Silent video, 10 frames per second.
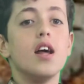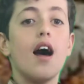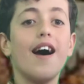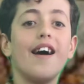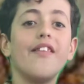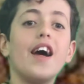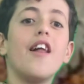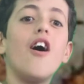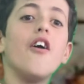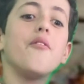And then
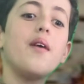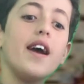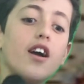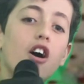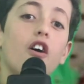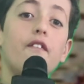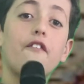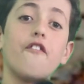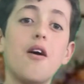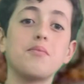all the way over
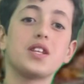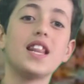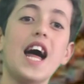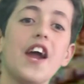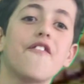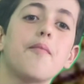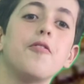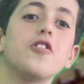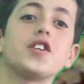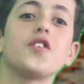from live
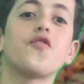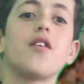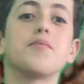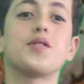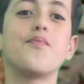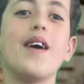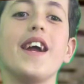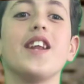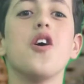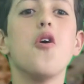reporting from
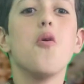Spain,